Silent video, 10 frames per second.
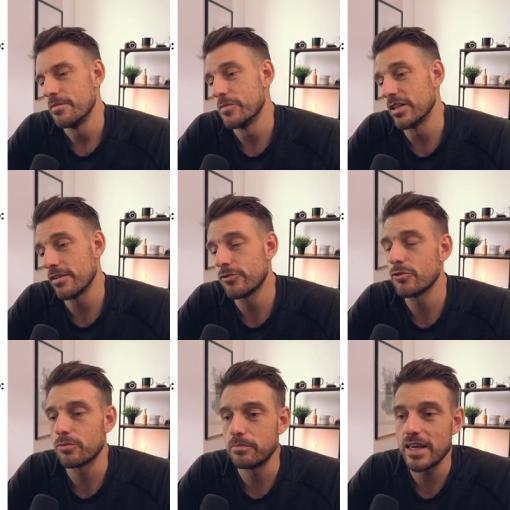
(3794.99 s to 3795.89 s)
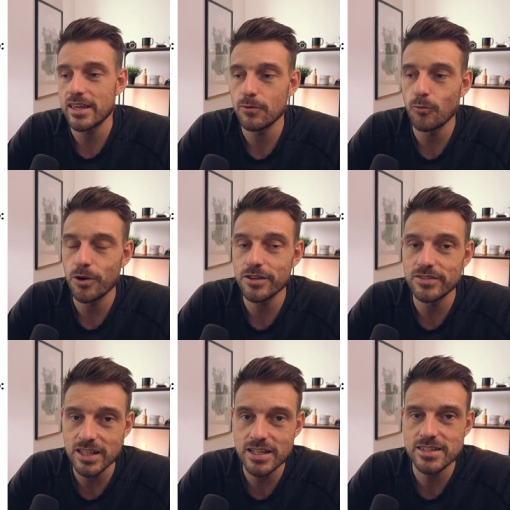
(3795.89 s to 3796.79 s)
but if you're making one
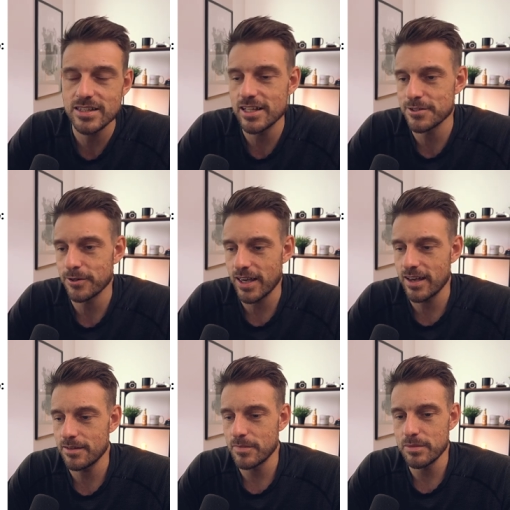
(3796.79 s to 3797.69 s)
of these, that's okay.